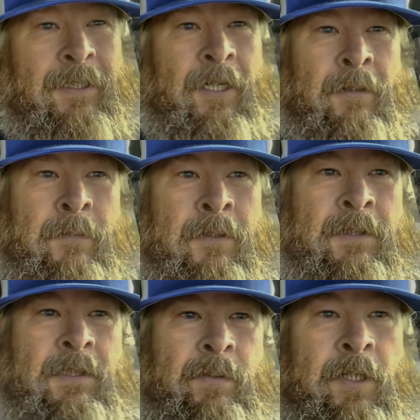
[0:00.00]

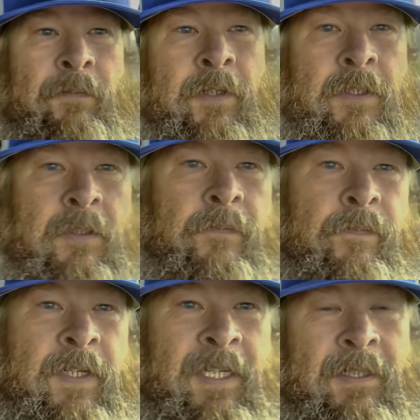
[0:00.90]
almost 1,200
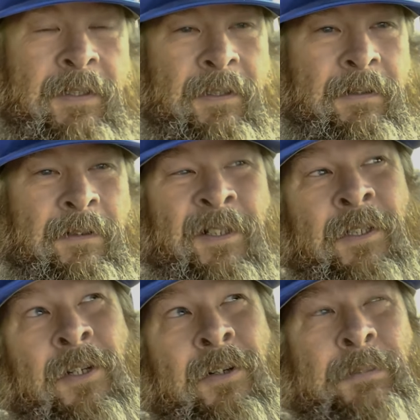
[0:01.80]
feet. Well,
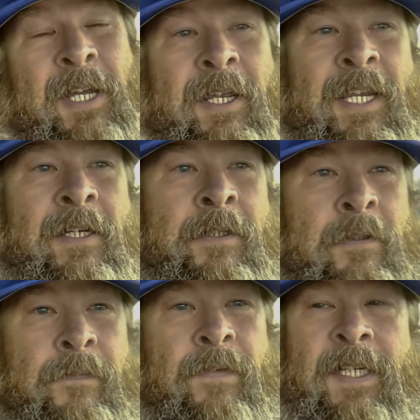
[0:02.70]
no, about
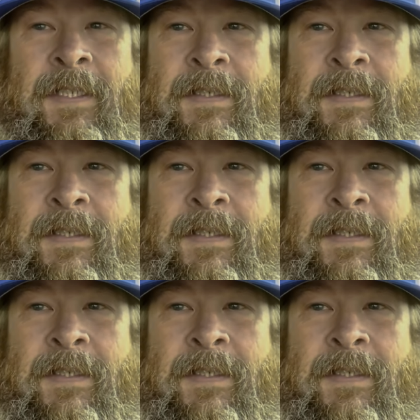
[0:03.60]
800 feet.